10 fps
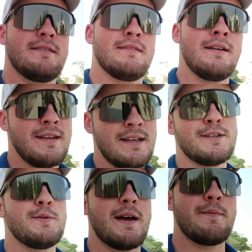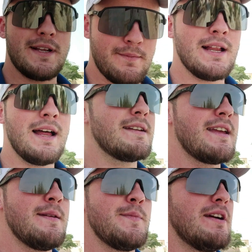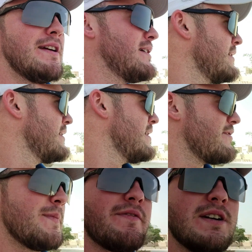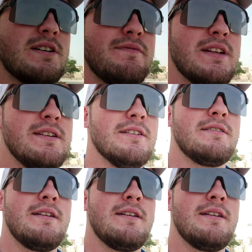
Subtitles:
I think it's a good. I'm glad I came here for my first video.